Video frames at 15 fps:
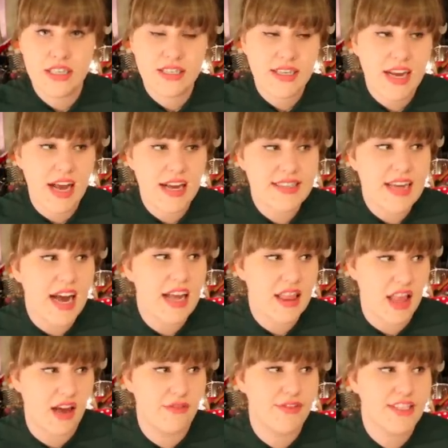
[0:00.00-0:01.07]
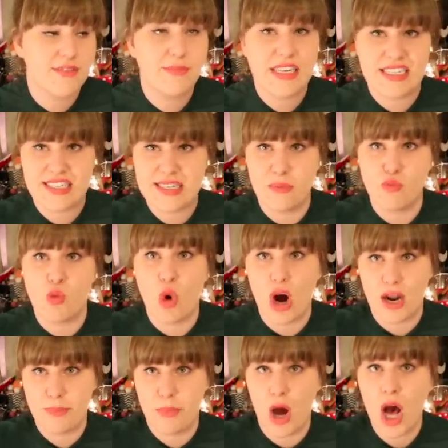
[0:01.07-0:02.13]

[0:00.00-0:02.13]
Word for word: Seriously guys, I love me some Juan